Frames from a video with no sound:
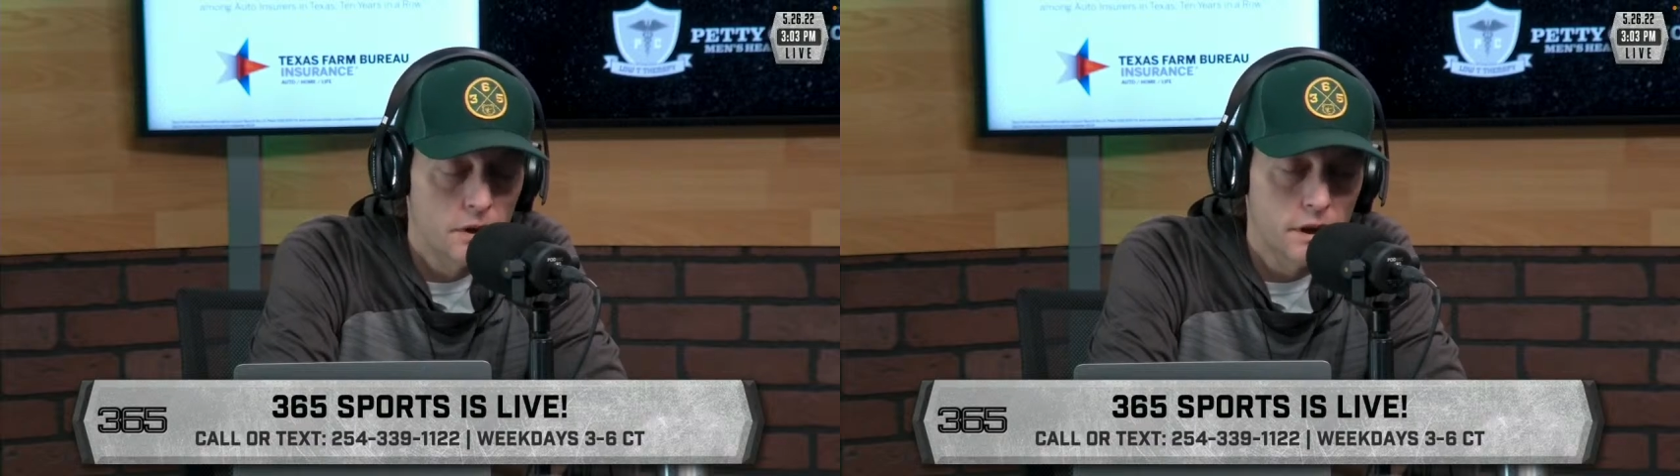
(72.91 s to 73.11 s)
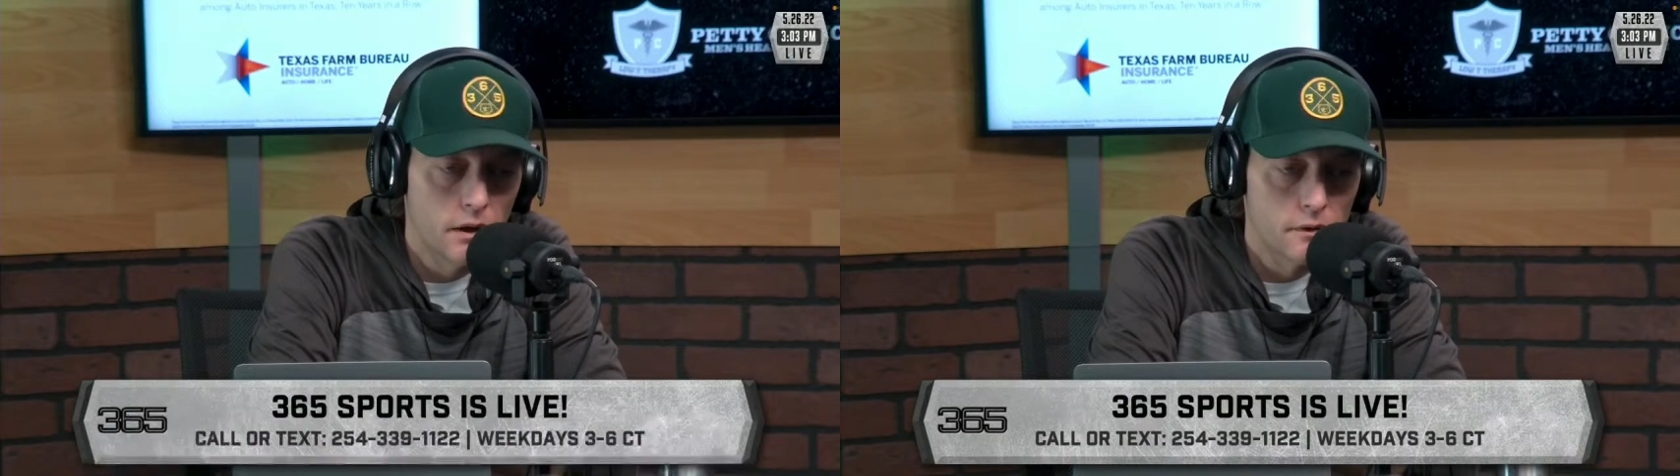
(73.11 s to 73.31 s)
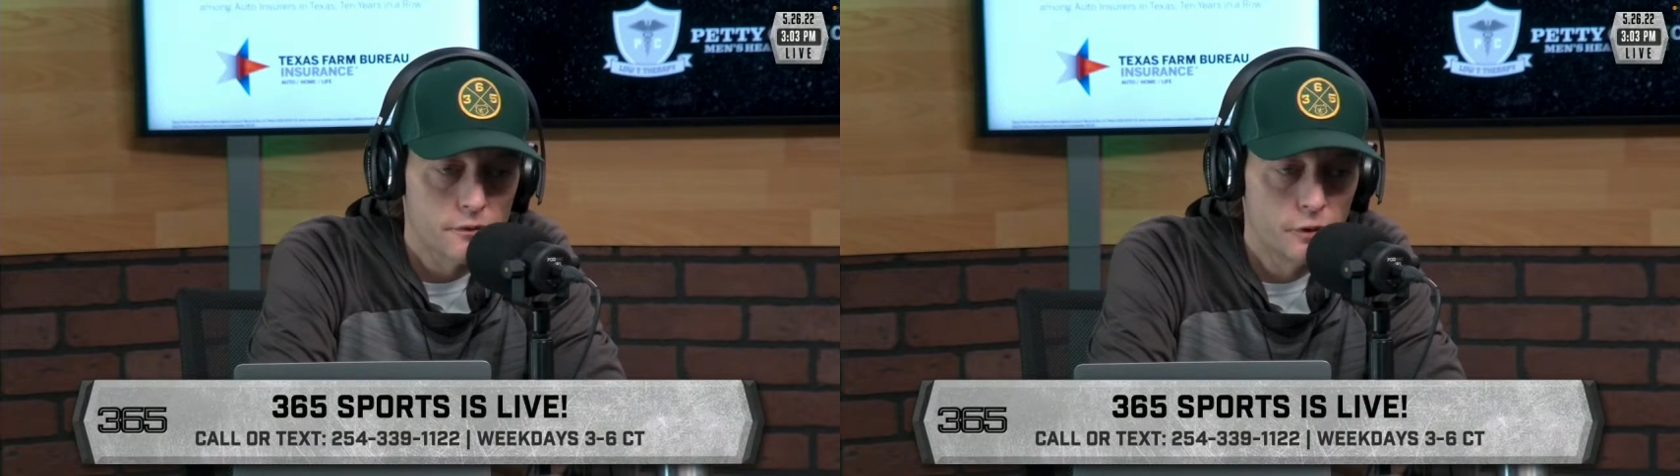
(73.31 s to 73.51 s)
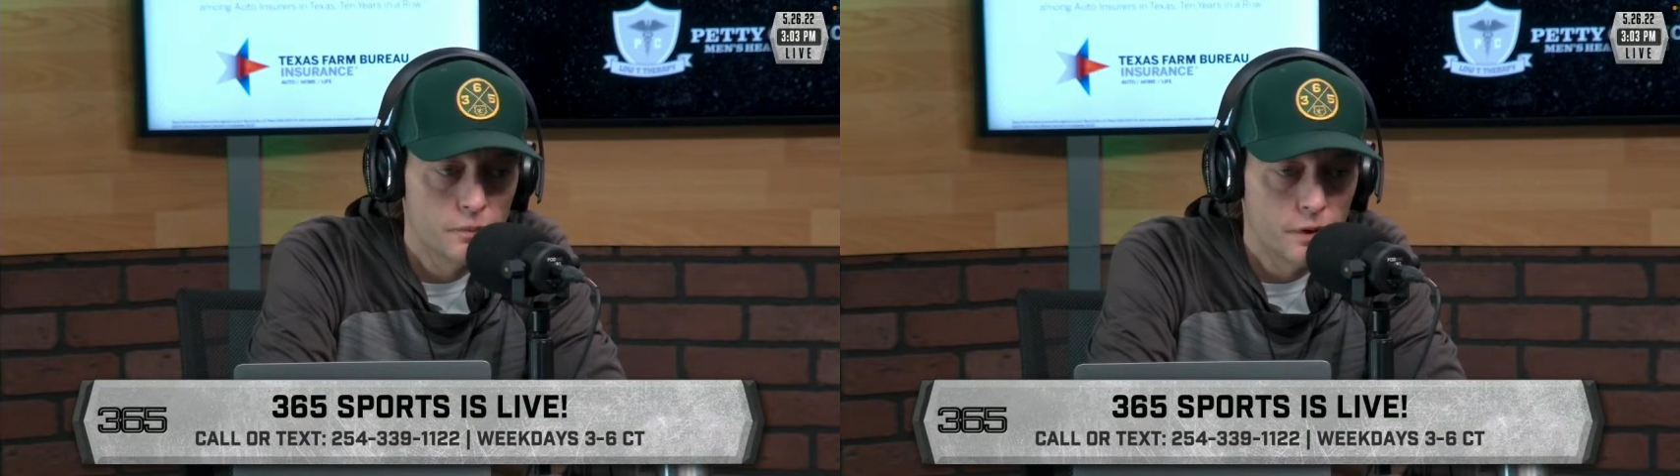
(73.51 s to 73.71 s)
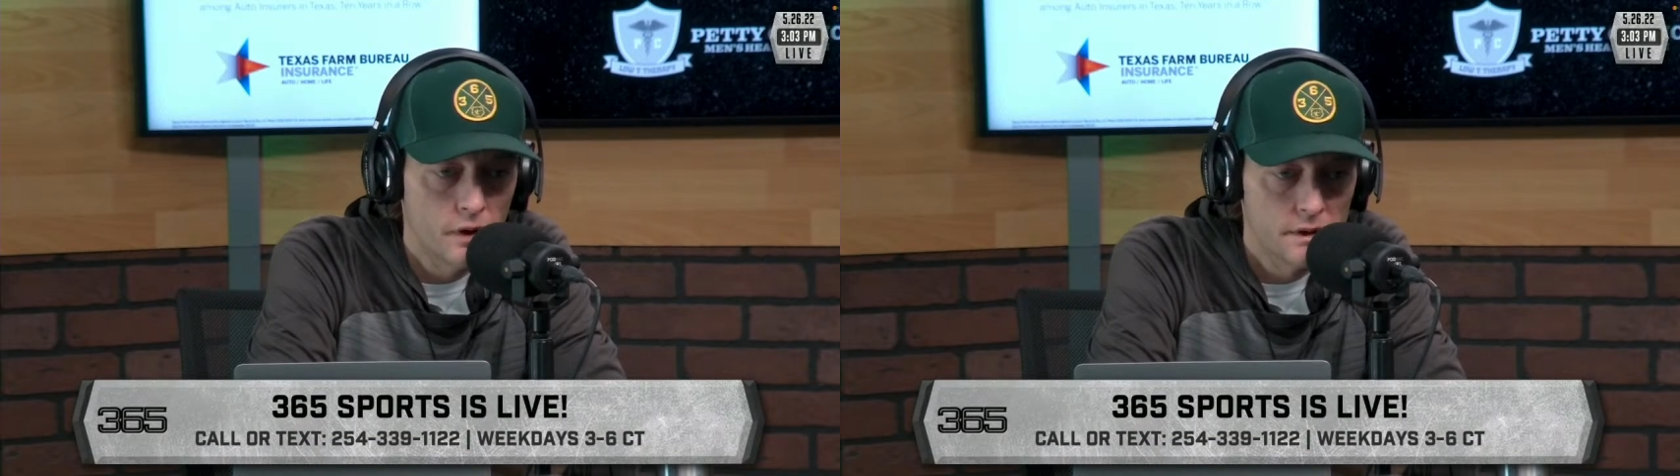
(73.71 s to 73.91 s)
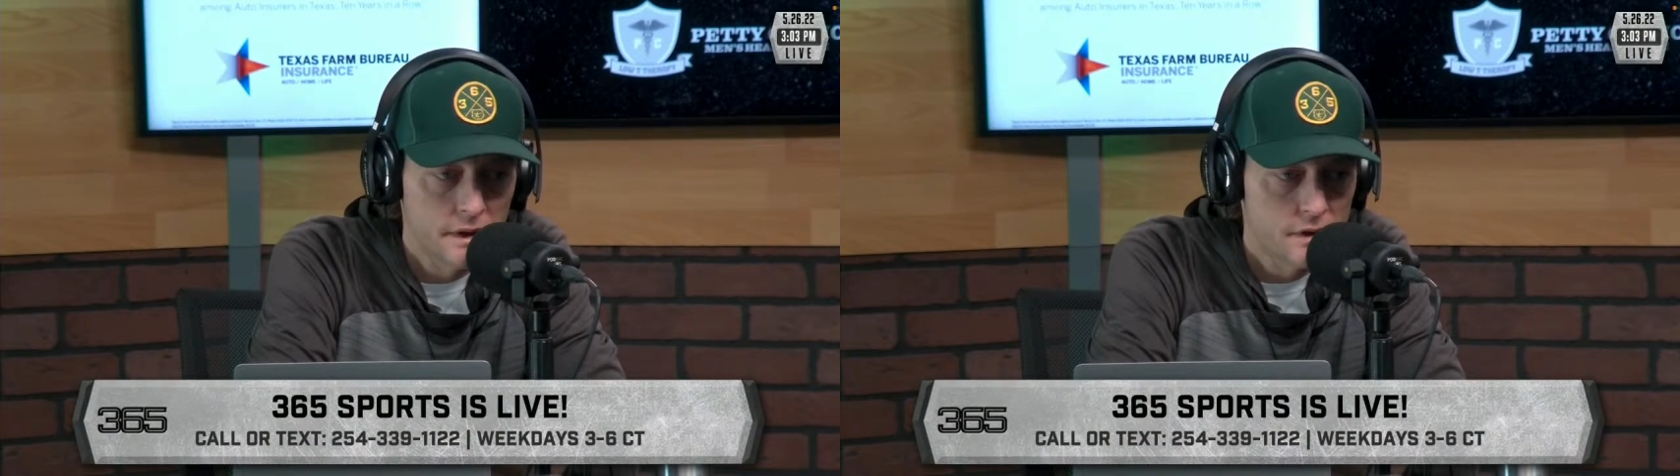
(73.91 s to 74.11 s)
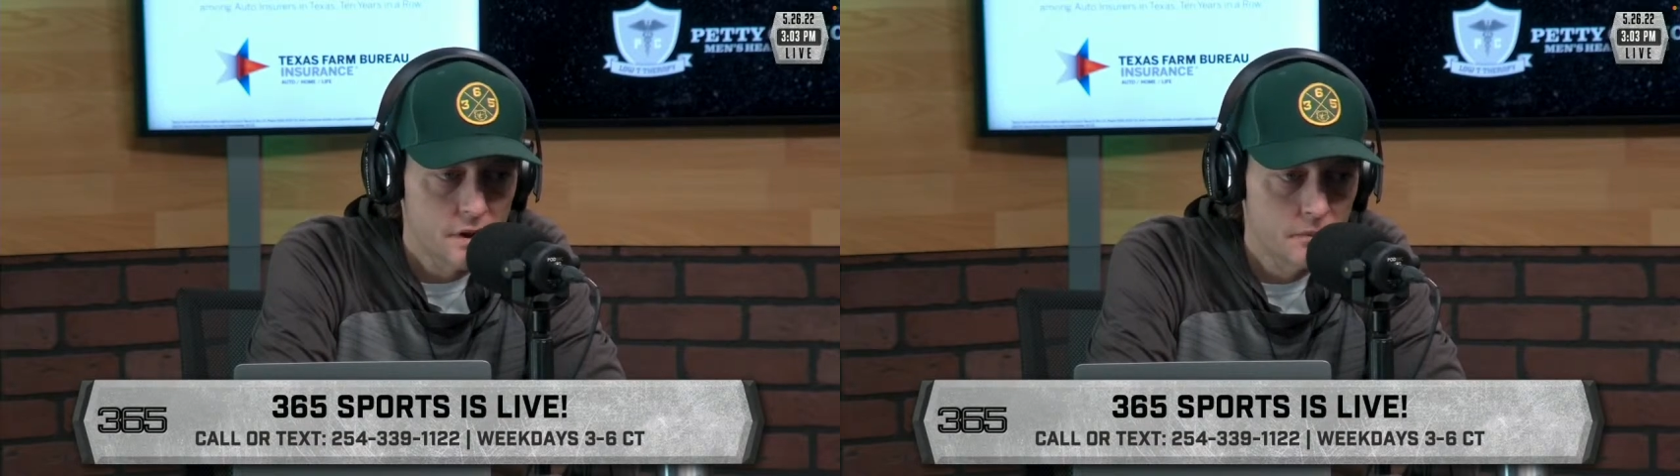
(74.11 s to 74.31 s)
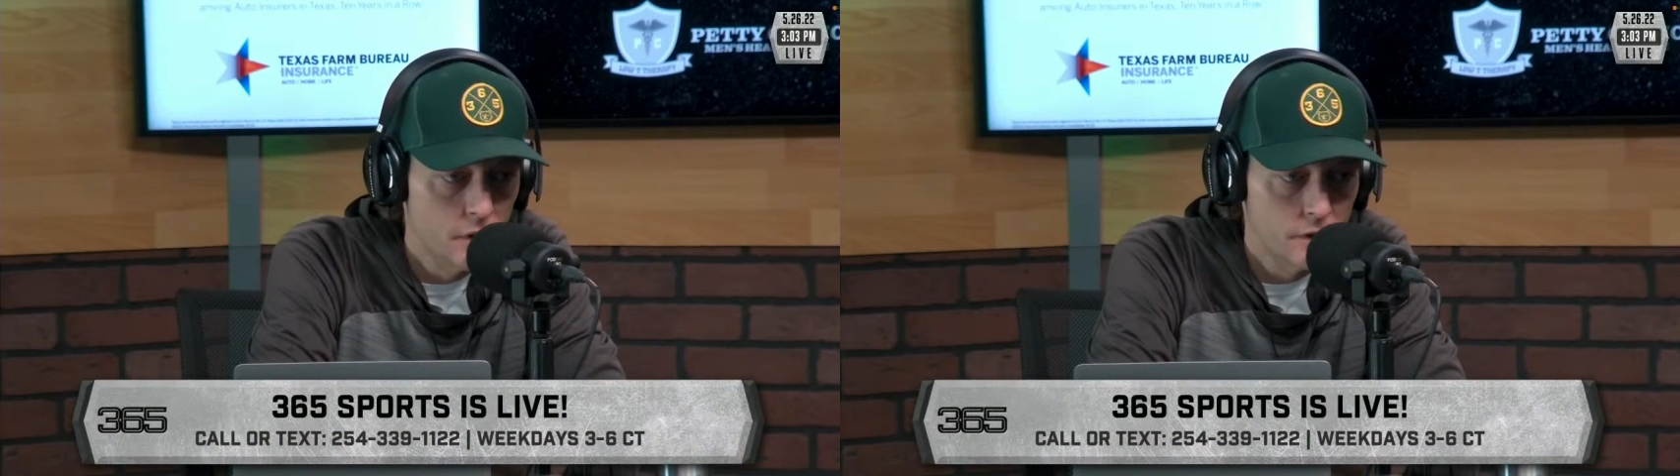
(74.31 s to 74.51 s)
of college football. I think
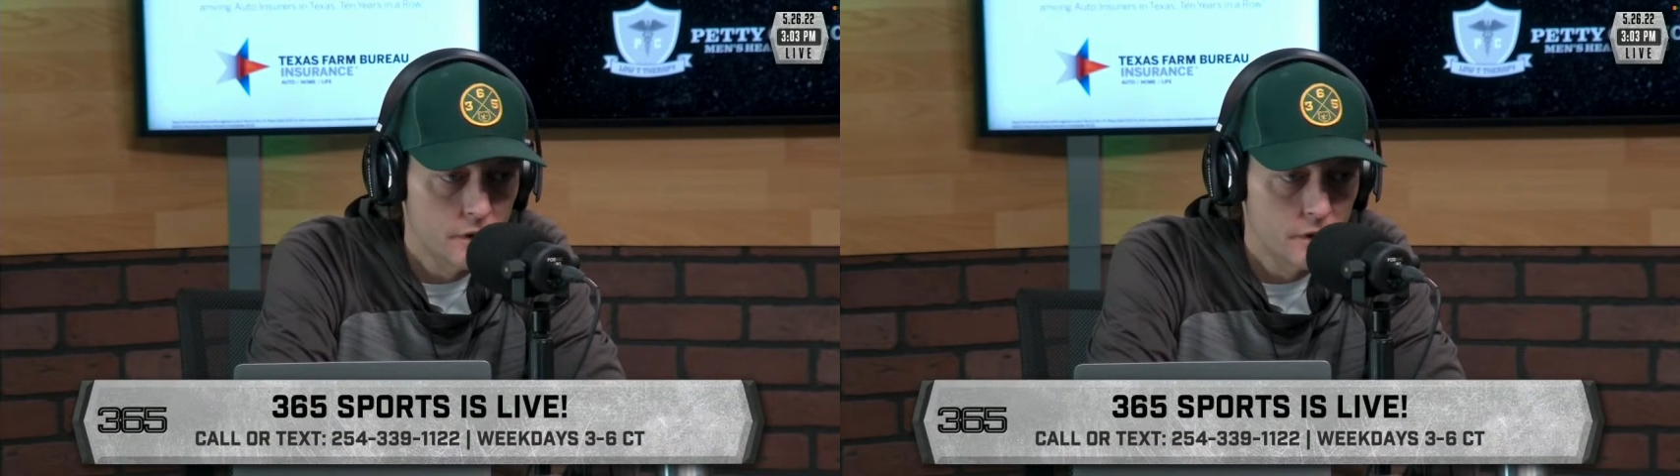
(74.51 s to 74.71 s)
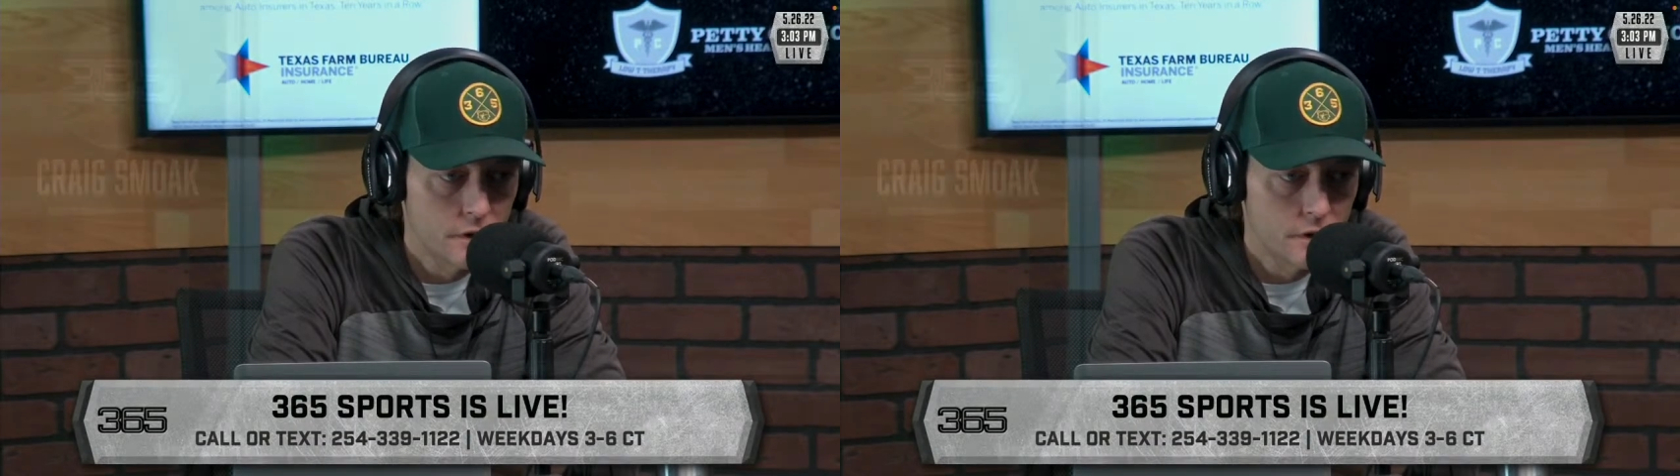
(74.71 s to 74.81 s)
Jimbo could